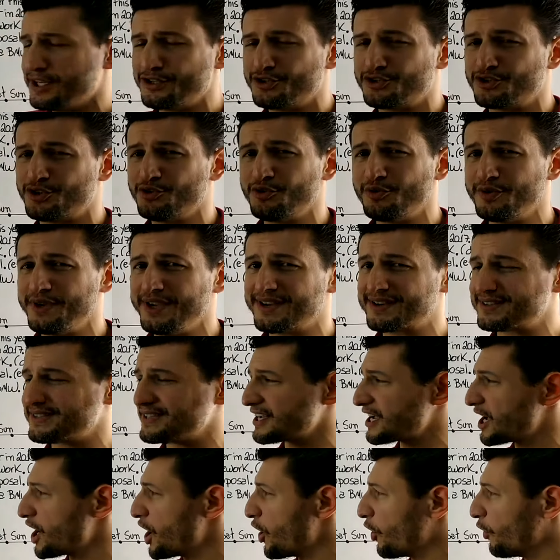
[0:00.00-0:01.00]
2 years
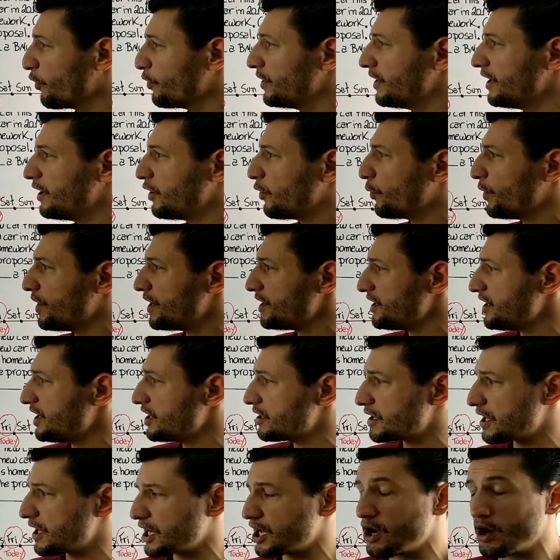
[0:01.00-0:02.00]
ago, 1
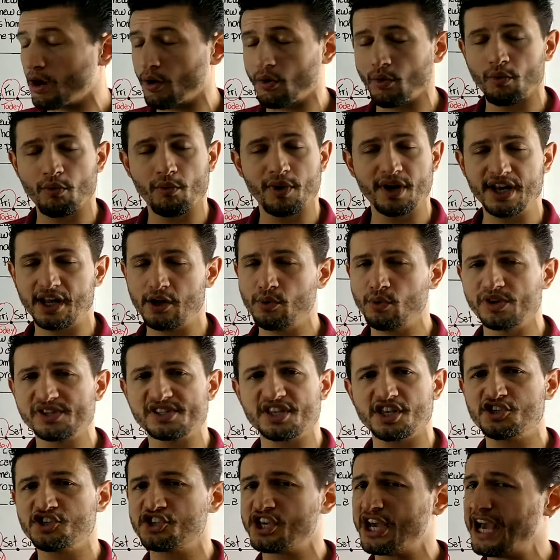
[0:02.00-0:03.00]
year ago, when I was
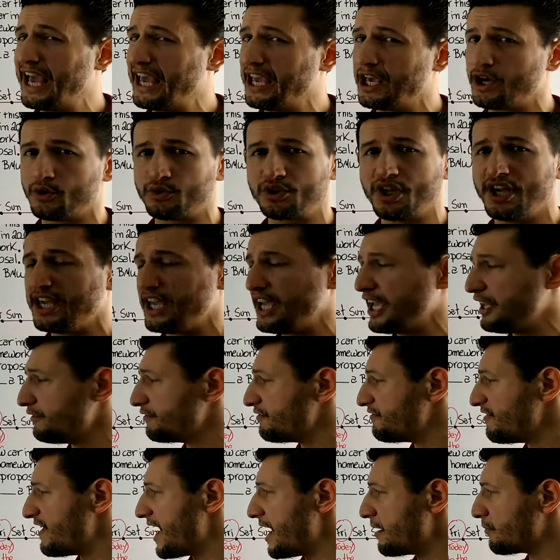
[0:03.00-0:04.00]
a child, in
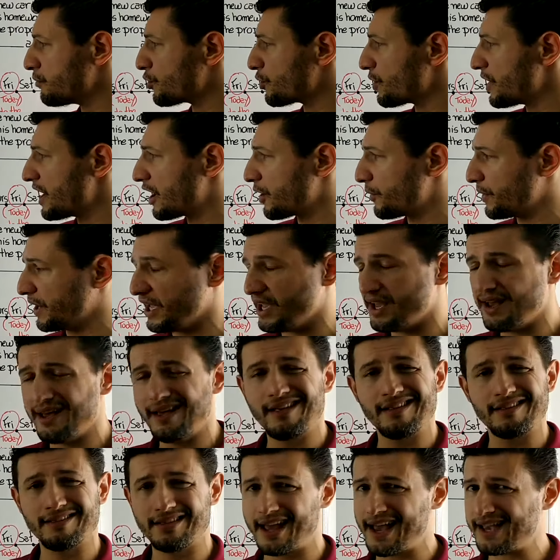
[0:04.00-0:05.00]
February,
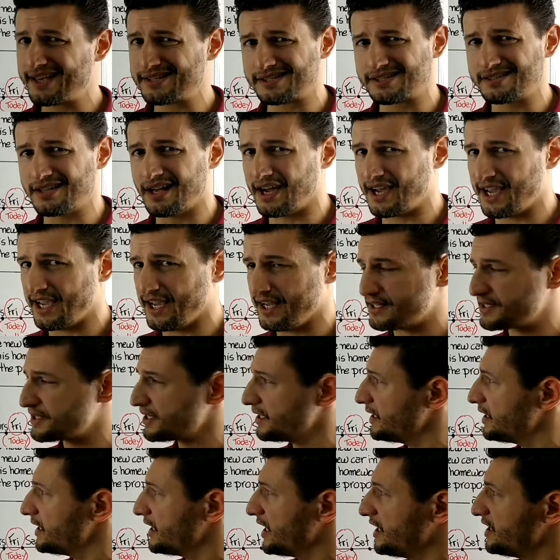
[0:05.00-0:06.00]
last
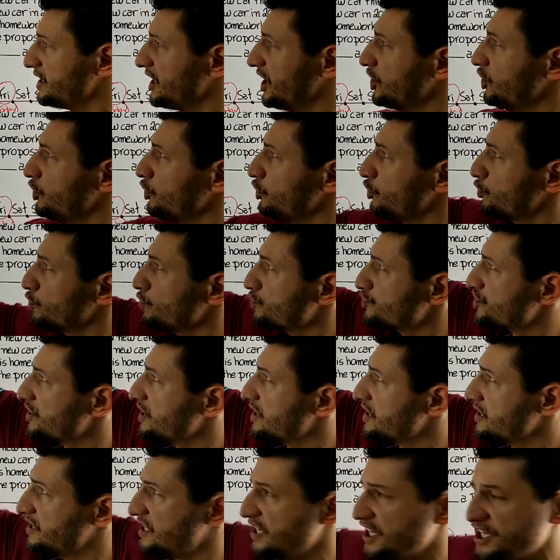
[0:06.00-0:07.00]
night, and then you
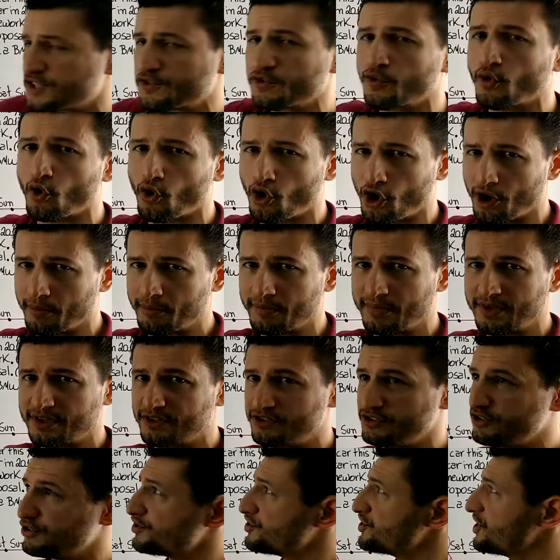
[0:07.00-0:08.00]
use this form
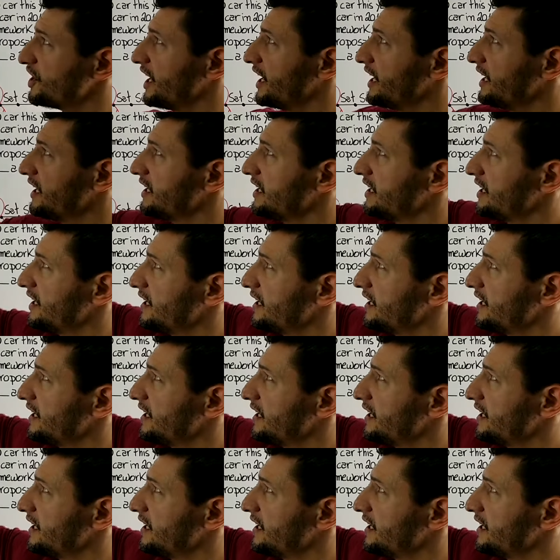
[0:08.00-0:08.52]
to say,